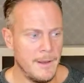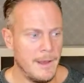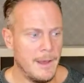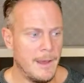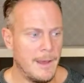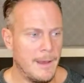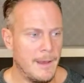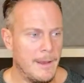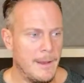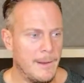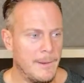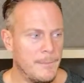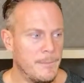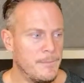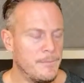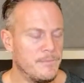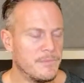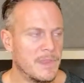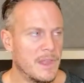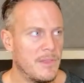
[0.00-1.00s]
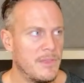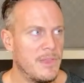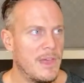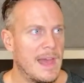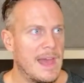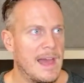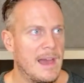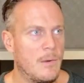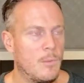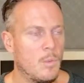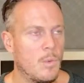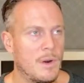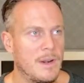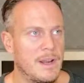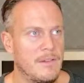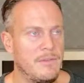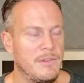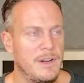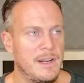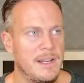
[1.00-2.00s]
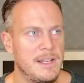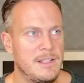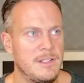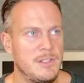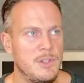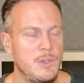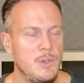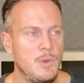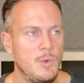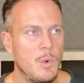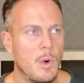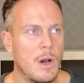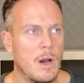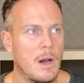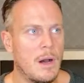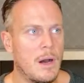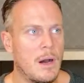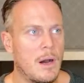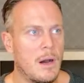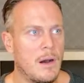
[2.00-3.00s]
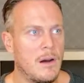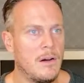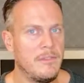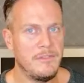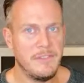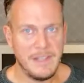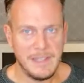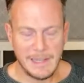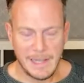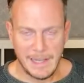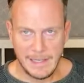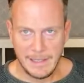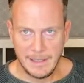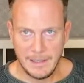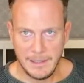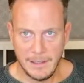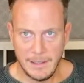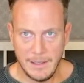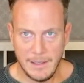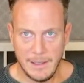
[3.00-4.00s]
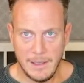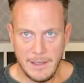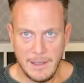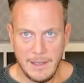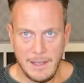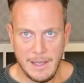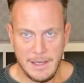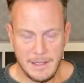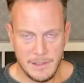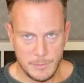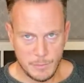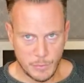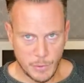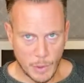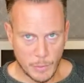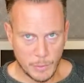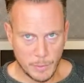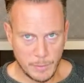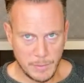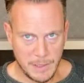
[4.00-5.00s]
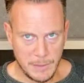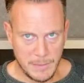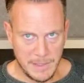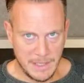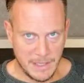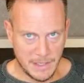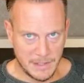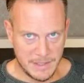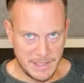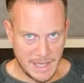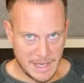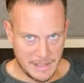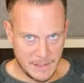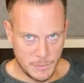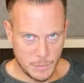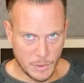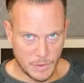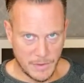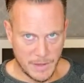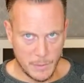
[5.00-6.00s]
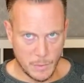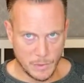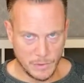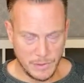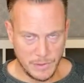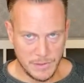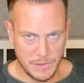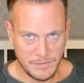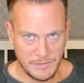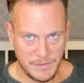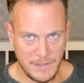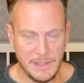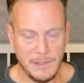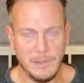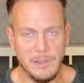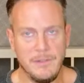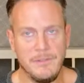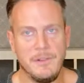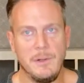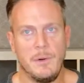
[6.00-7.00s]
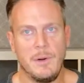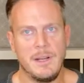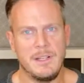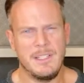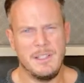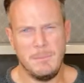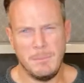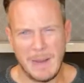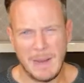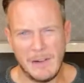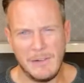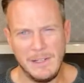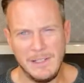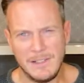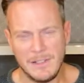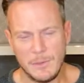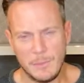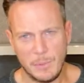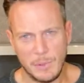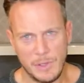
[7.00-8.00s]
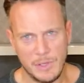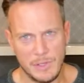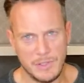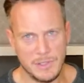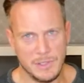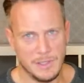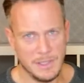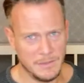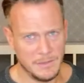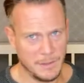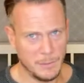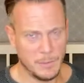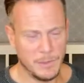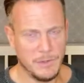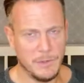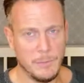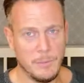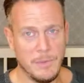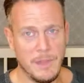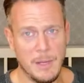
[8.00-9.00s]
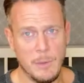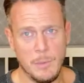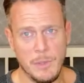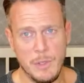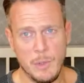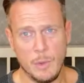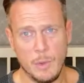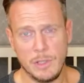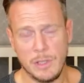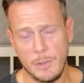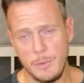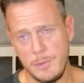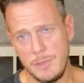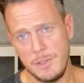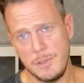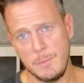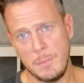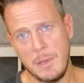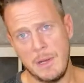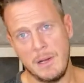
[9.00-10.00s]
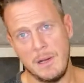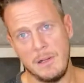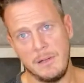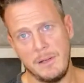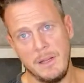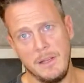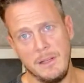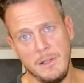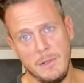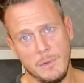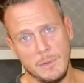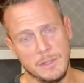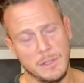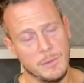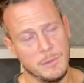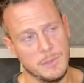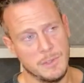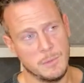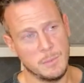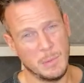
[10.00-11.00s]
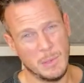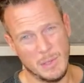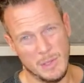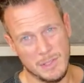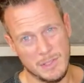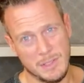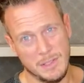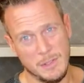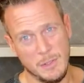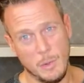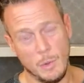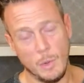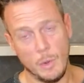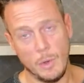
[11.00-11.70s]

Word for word: that whatever it is you are feeling, it is probably because that is what they want you to feel. If you're actually married to the person living with them, they were your closest partner, your closest person,